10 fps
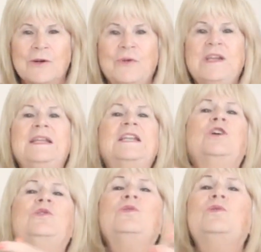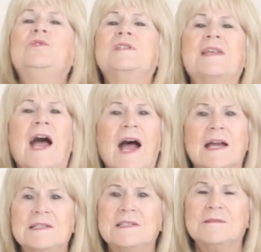we lose
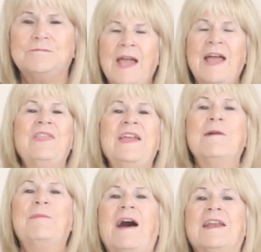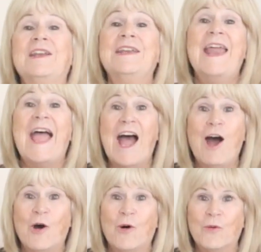that. And think about it
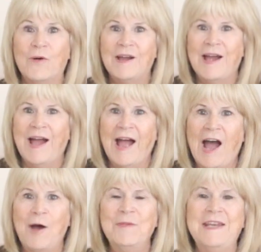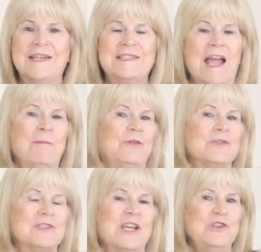now. How many
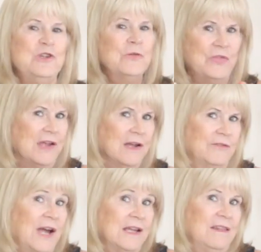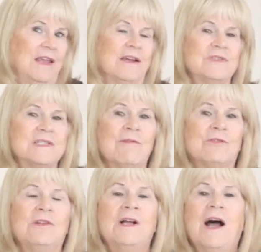examples can you think of? I can think of
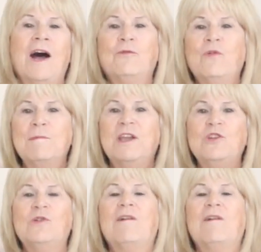several of women who